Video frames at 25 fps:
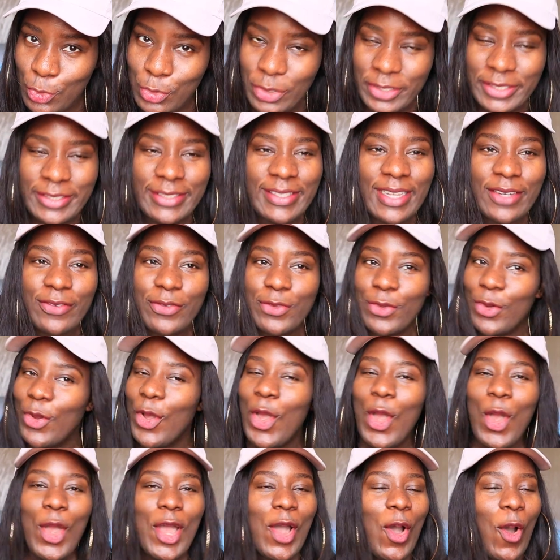You know, the
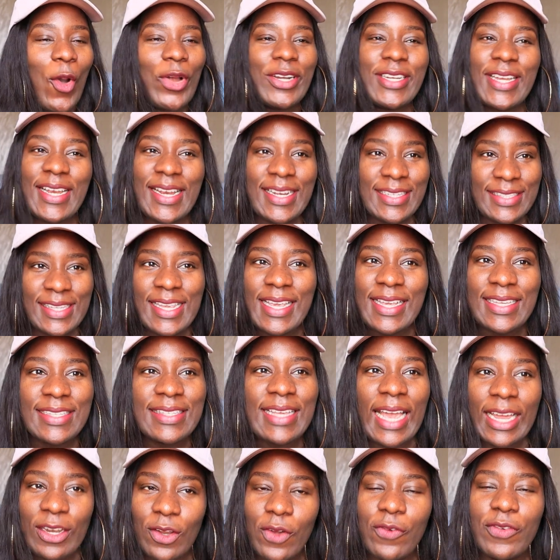devil on earth,
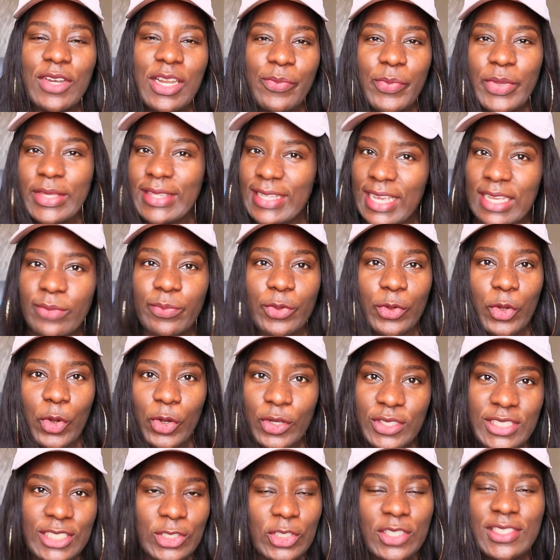he's kind of limited
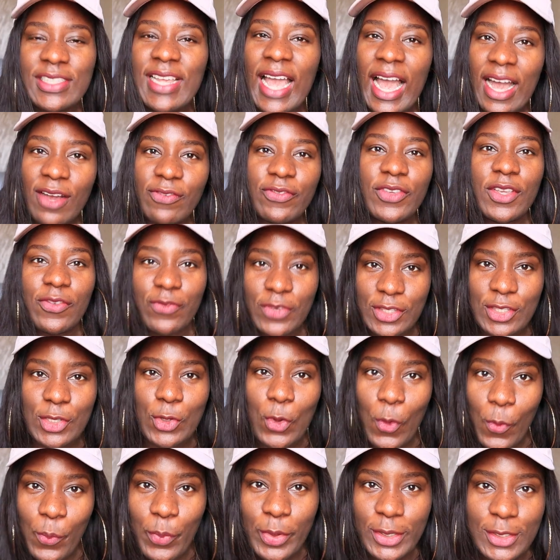because he doesn't have a
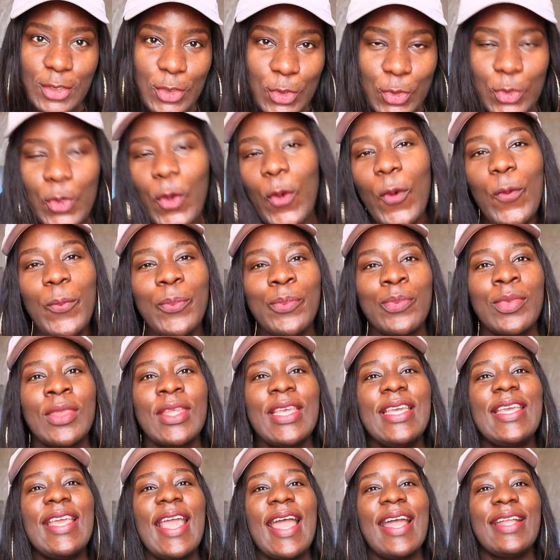physical body, so
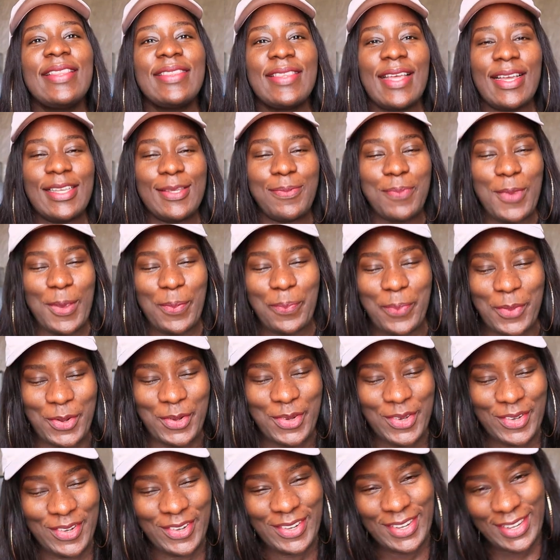he enters
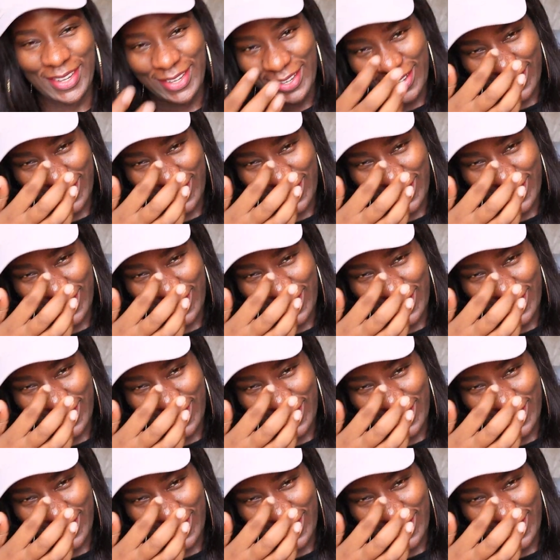people